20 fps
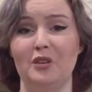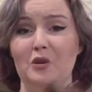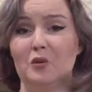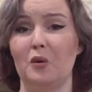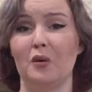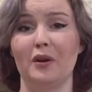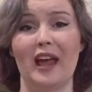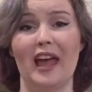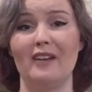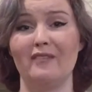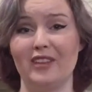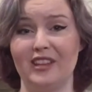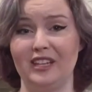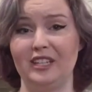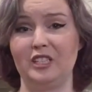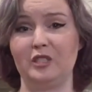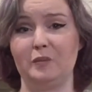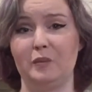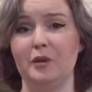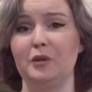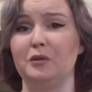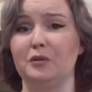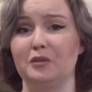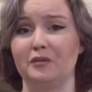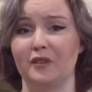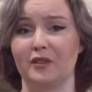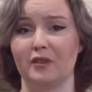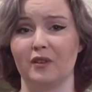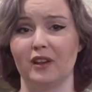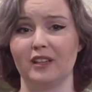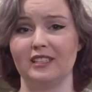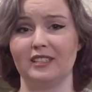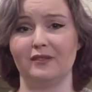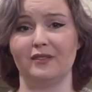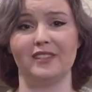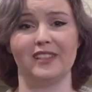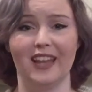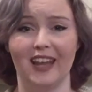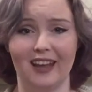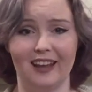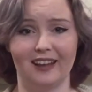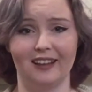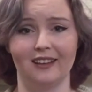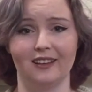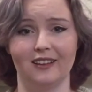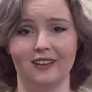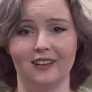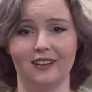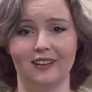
you won't have any spoons for the rest of the day.